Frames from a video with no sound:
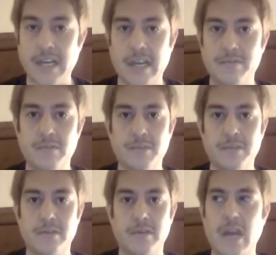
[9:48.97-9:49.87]

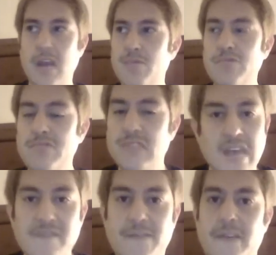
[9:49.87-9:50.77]
Abrams. I will
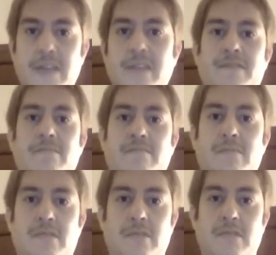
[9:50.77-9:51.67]
never forgive them
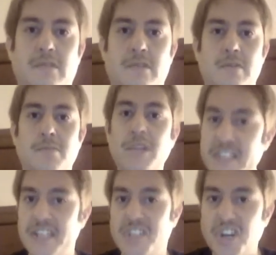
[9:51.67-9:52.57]

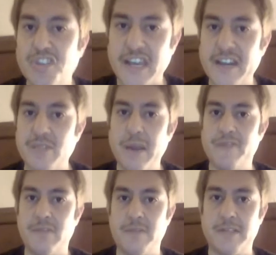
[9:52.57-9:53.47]
because they took that away
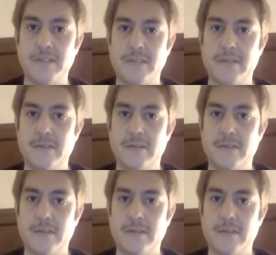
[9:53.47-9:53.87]
from us.